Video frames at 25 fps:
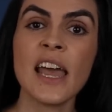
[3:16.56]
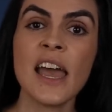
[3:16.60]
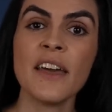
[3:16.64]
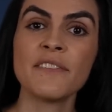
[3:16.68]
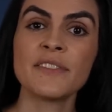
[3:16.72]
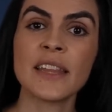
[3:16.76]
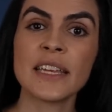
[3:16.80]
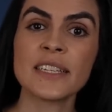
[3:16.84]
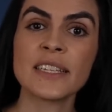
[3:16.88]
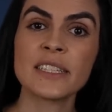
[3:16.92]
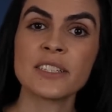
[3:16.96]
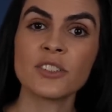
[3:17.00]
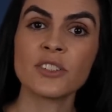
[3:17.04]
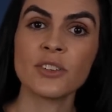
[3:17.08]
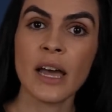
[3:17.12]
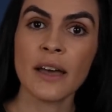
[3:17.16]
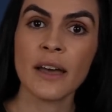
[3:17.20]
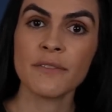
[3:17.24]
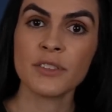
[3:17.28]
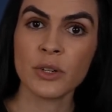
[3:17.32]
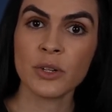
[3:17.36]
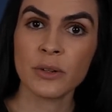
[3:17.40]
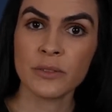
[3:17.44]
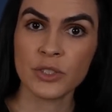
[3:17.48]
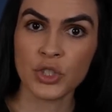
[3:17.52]
They still
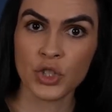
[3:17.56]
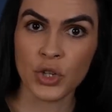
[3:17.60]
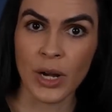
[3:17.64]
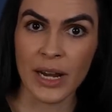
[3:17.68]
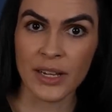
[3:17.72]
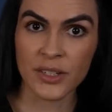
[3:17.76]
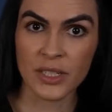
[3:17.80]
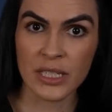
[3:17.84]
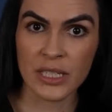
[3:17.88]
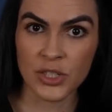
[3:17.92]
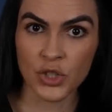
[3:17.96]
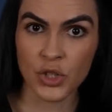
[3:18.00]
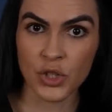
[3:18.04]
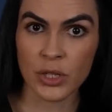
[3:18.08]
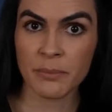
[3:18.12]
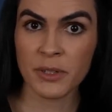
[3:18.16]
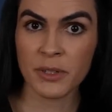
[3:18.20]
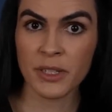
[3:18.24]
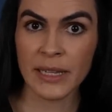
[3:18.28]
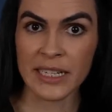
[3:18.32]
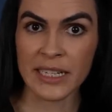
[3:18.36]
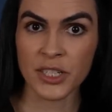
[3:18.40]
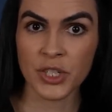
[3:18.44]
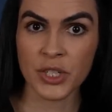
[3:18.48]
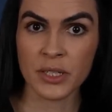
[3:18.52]
have their own trials and
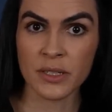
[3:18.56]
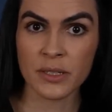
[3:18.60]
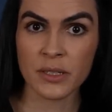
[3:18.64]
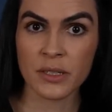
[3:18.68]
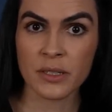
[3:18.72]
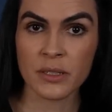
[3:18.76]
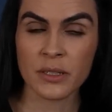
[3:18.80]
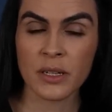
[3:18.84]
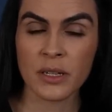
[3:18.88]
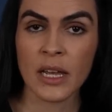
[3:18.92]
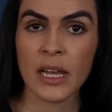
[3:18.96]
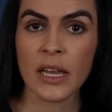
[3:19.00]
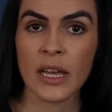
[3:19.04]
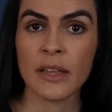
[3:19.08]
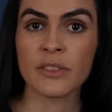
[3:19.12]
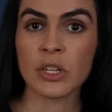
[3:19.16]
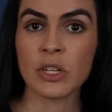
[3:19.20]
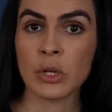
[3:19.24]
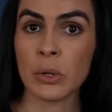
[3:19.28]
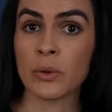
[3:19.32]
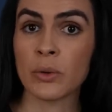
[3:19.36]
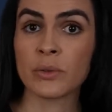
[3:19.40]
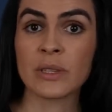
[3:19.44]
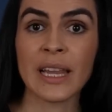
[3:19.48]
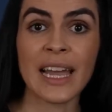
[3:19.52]
tribulations,
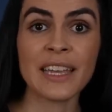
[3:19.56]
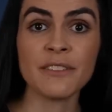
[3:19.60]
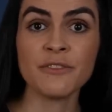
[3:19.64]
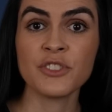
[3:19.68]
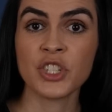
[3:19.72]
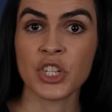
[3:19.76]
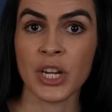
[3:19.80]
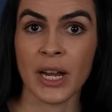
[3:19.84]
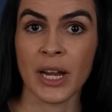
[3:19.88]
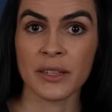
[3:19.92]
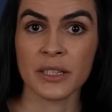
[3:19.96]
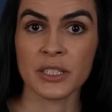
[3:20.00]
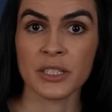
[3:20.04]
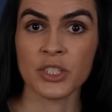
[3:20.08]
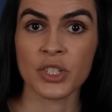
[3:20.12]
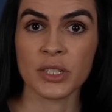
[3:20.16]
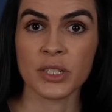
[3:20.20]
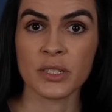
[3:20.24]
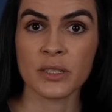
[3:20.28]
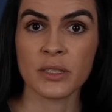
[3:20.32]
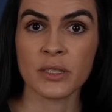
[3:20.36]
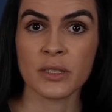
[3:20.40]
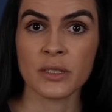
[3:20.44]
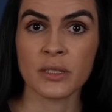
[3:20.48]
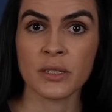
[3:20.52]
their own life
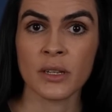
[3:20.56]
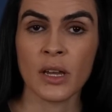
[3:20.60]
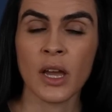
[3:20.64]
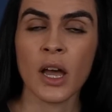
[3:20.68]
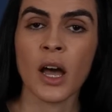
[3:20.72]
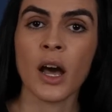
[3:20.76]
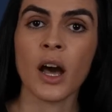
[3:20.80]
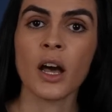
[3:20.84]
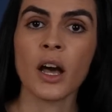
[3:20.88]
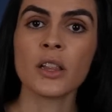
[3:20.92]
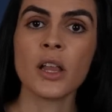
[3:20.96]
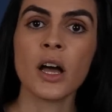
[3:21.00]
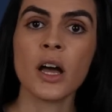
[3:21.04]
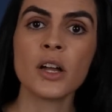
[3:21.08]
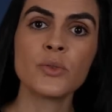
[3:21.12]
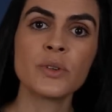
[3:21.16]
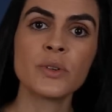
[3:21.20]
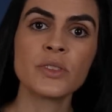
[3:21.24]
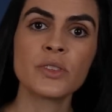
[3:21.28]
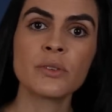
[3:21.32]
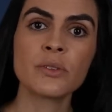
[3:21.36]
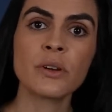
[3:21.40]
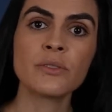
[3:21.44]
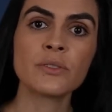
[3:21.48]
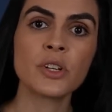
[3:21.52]
challenges, along
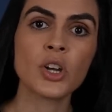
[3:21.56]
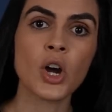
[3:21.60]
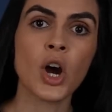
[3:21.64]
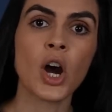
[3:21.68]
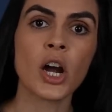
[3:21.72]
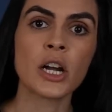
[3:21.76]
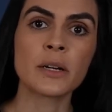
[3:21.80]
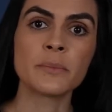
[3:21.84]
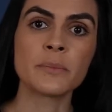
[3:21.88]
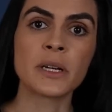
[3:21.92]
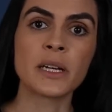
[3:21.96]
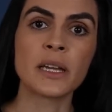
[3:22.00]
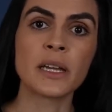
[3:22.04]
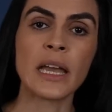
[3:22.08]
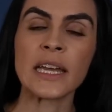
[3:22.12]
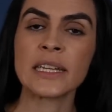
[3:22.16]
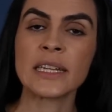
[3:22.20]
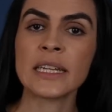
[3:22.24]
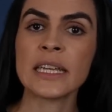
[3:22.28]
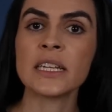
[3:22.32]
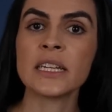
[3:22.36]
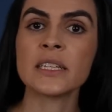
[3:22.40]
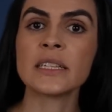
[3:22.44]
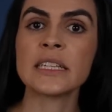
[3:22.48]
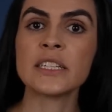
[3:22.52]
with their own karma and
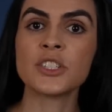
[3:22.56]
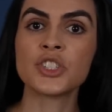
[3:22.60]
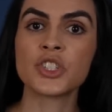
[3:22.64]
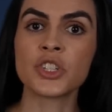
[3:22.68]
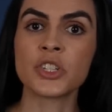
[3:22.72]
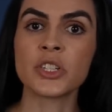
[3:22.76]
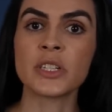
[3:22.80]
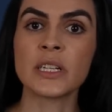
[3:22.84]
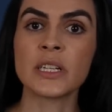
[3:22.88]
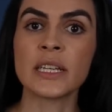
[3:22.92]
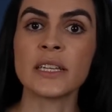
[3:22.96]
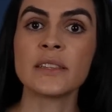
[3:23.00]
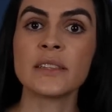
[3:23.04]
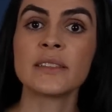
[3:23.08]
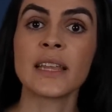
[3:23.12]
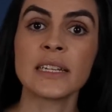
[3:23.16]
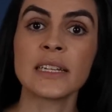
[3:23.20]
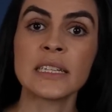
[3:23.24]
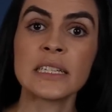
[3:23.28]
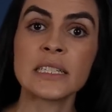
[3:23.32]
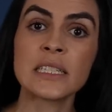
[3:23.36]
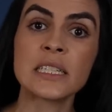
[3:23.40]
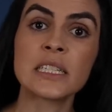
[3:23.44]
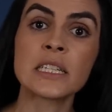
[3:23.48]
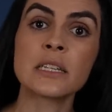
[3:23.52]
healing journey that
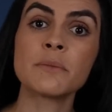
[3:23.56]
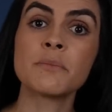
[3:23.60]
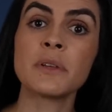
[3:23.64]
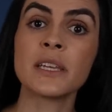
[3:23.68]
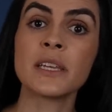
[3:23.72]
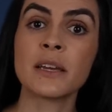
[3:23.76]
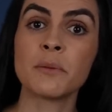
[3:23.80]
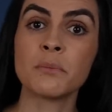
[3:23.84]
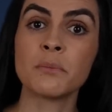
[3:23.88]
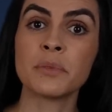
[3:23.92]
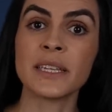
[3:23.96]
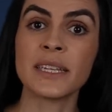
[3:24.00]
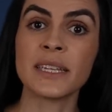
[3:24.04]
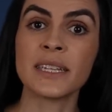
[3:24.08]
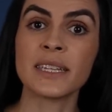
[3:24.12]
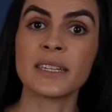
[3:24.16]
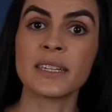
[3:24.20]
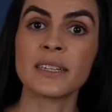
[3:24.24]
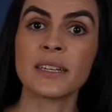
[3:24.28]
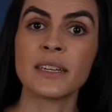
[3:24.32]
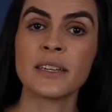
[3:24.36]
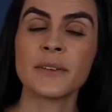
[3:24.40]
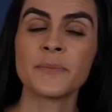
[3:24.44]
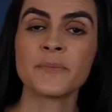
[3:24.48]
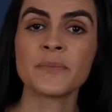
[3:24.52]
needs to be
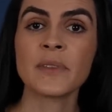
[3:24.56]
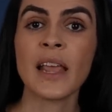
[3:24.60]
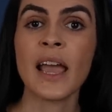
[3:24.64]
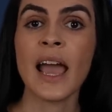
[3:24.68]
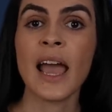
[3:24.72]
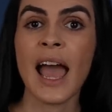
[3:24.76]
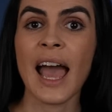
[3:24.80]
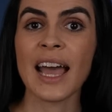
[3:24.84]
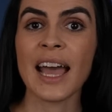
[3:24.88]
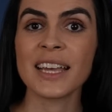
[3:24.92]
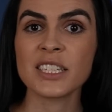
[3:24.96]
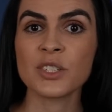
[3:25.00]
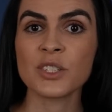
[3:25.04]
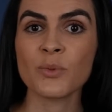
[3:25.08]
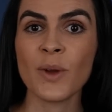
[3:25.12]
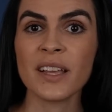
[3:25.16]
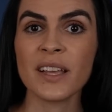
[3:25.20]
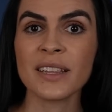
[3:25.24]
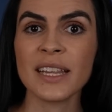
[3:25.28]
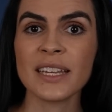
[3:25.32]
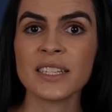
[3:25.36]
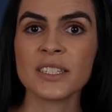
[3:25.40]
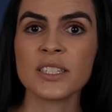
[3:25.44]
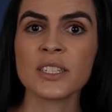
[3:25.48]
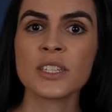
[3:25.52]
completed, as
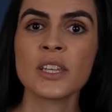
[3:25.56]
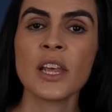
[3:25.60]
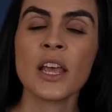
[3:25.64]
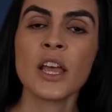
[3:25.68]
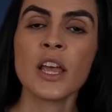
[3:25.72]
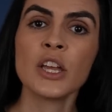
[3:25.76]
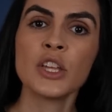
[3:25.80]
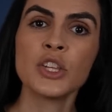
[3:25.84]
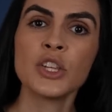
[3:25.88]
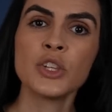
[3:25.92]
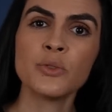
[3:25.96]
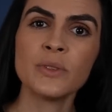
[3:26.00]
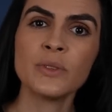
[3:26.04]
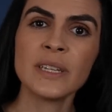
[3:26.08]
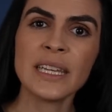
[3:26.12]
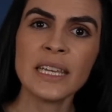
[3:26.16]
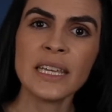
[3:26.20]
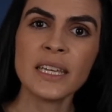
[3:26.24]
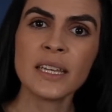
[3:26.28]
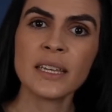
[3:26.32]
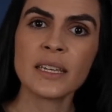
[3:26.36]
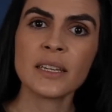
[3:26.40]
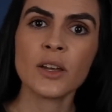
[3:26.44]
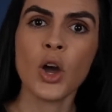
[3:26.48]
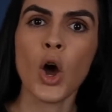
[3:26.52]
well as
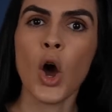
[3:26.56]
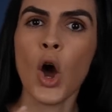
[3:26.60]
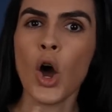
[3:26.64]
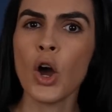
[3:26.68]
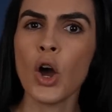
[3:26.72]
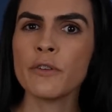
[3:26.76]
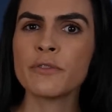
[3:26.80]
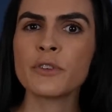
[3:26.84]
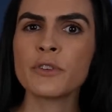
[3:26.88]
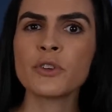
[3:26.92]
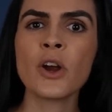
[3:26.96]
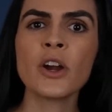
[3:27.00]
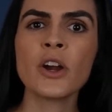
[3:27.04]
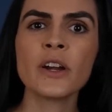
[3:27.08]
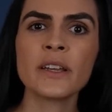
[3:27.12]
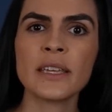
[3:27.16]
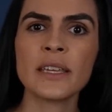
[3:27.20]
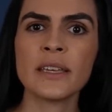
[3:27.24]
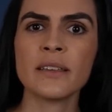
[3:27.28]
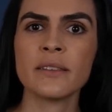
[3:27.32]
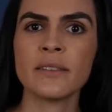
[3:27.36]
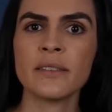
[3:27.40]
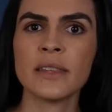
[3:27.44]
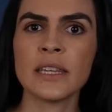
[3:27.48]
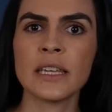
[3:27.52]
unique
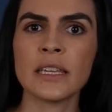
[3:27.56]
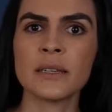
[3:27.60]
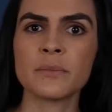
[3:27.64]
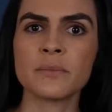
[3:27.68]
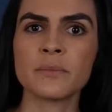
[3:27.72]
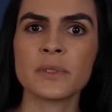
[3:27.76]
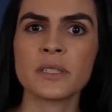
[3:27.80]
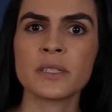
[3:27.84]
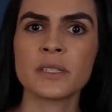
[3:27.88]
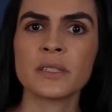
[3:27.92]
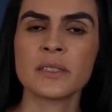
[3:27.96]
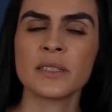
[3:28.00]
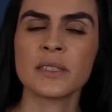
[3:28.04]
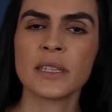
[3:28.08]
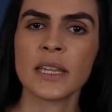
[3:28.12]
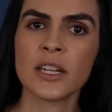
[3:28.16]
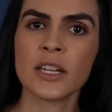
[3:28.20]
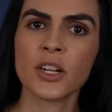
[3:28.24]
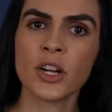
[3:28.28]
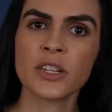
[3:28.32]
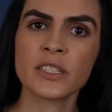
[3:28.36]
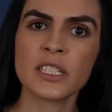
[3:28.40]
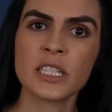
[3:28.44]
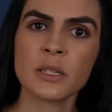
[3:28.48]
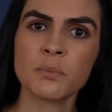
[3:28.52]
overarching themes that
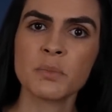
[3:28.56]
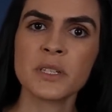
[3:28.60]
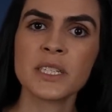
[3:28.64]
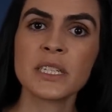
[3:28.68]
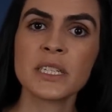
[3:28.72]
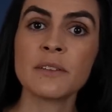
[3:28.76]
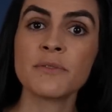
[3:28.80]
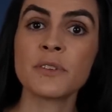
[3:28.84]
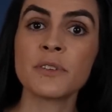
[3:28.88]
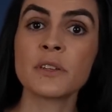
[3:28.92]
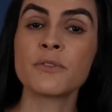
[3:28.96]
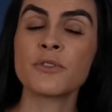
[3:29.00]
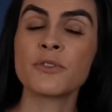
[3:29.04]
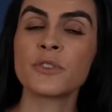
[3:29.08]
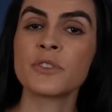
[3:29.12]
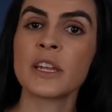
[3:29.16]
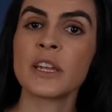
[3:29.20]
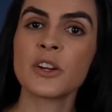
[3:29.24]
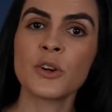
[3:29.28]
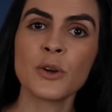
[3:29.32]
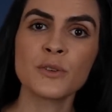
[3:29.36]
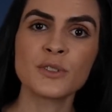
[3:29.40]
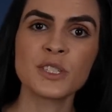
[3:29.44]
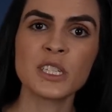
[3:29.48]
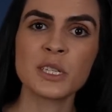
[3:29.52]
are specific for
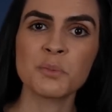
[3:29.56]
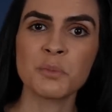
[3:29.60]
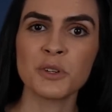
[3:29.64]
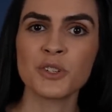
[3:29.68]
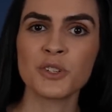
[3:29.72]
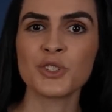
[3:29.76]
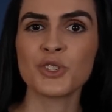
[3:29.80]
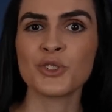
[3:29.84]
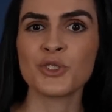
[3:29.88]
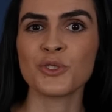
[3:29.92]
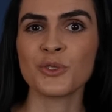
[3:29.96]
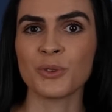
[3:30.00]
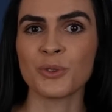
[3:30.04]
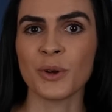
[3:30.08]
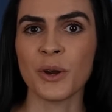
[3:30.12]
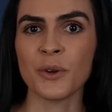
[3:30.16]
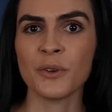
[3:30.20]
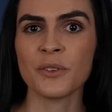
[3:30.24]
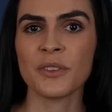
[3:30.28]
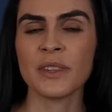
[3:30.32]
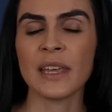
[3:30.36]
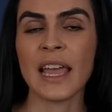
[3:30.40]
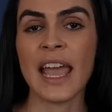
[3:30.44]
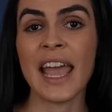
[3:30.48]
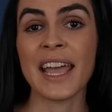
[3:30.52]
their own spiritual
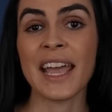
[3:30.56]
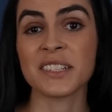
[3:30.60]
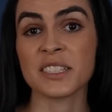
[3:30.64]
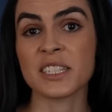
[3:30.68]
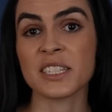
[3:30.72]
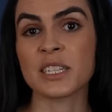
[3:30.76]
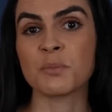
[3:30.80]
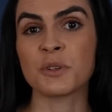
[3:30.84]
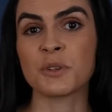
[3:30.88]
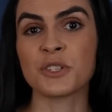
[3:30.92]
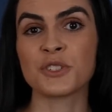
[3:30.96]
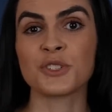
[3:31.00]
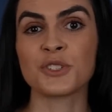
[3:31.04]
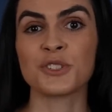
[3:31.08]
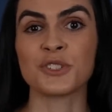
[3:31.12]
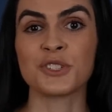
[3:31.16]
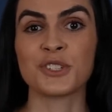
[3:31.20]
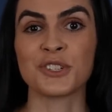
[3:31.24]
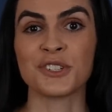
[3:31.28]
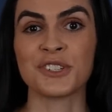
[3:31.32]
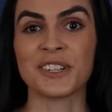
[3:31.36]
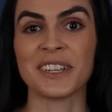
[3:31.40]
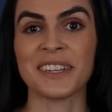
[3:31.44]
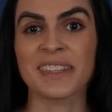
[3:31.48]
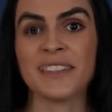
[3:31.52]
growth and spiritual
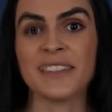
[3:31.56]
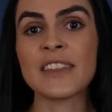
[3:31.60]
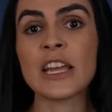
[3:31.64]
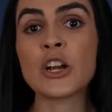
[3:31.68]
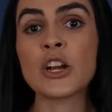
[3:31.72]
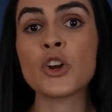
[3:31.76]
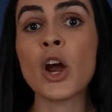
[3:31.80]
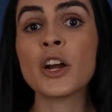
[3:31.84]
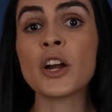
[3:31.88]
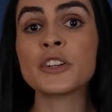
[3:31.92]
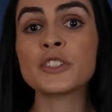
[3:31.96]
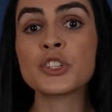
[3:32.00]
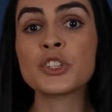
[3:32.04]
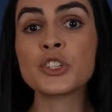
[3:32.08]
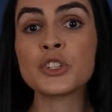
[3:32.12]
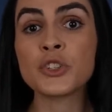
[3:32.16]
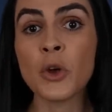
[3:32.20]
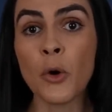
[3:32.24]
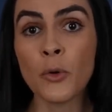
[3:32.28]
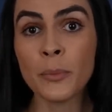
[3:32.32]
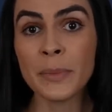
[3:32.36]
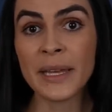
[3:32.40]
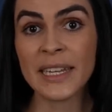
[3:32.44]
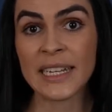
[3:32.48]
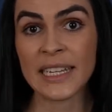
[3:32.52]
journey. There are
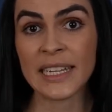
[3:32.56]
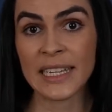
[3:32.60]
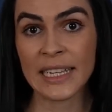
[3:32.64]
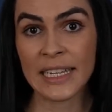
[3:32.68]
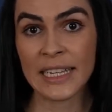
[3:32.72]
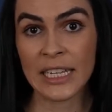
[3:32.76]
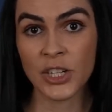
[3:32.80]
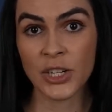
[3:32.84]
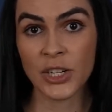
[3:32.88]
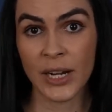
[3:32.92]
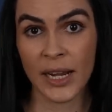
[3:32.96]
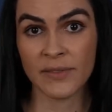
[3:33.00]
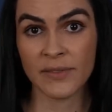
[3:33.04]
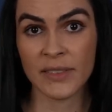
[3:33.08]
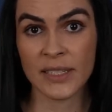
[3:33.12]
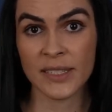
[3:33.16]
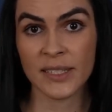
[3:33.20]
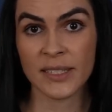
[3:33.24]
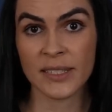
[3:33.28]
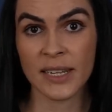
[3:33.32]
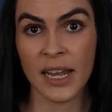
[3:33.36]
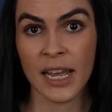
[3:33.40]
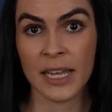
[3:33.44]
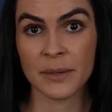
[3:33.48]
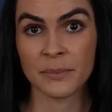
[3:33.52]
so many here at
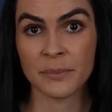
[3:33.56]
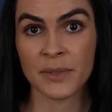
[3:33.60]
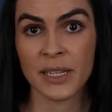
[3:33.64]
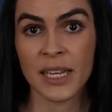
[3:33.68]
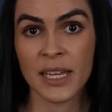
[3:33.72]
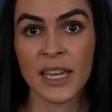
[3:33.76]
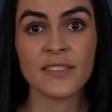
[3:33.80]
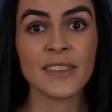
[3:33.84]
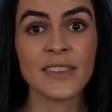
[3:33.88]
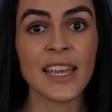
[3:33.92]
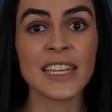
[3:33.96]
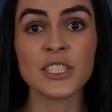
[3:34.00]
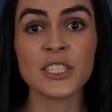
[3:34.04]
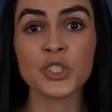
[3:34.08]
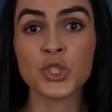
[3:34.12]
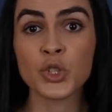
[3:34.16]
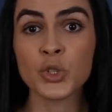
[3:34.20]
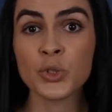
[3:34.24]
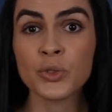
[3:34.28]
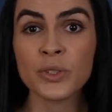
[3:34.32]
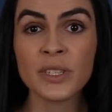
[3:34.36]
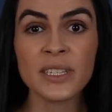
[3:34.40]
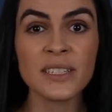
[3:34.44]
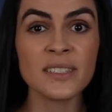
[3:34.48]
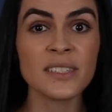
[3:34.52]
this time that it
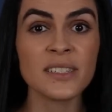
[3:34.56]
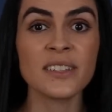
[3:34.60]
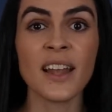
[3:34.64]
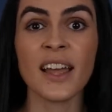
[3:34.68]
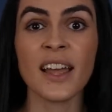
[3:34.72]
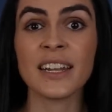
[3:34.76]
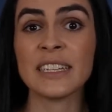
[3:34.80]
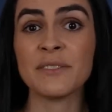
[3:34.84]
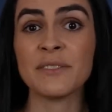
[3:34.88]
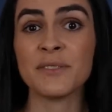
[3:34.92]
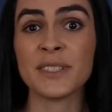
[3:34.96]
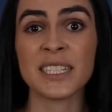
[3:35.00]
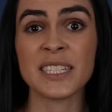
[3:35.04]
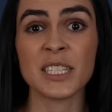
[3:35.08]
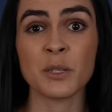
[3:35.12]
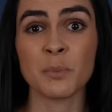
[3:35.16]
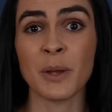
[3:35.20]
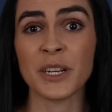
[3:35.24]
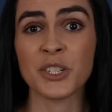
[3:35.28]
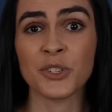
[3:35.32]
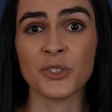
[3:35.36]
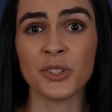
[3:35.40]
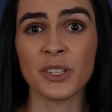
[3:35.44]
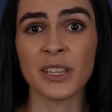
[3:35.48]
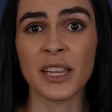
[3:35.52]
truly is not even a
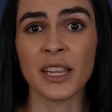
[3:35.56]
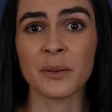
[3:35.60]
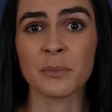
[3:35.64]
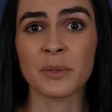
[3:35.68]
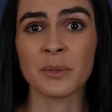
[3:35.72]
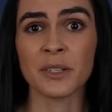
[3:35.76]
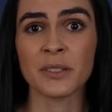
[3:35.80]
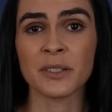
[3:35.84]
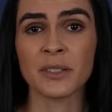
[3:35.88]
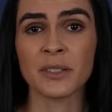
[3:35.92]
special club.